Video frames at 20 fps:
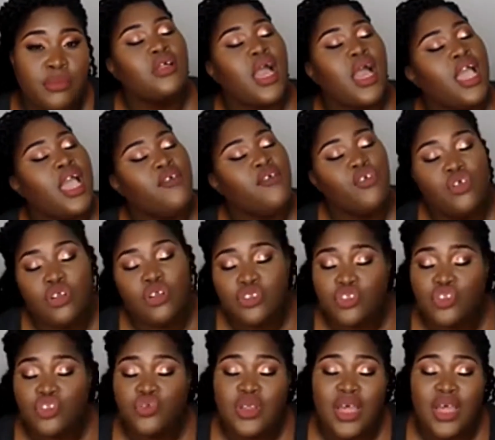So if you don't know how
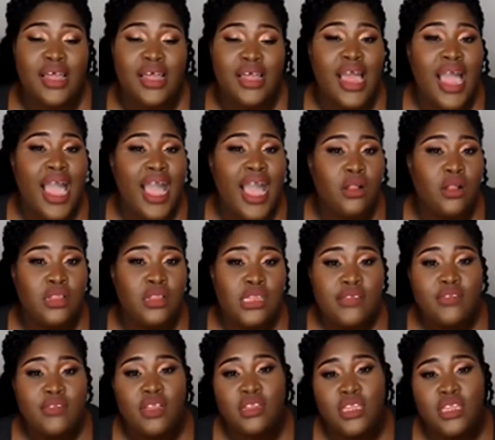to do that, I'll leave
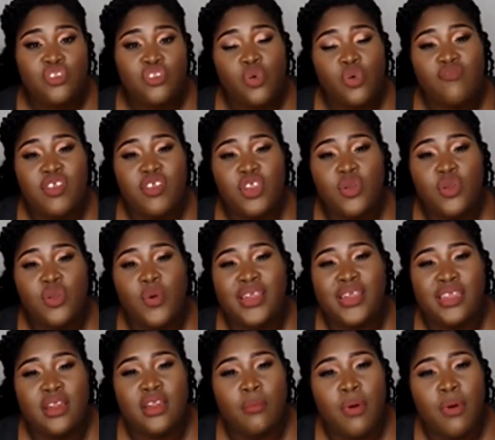the link to a video I
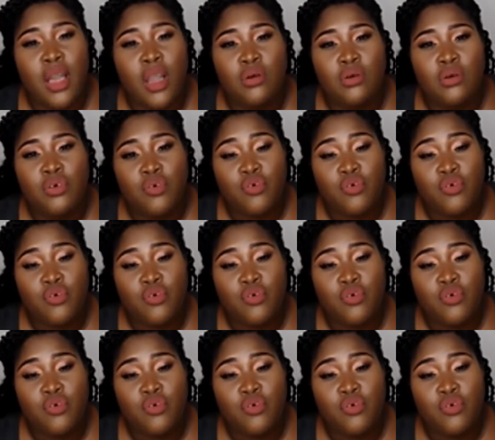did about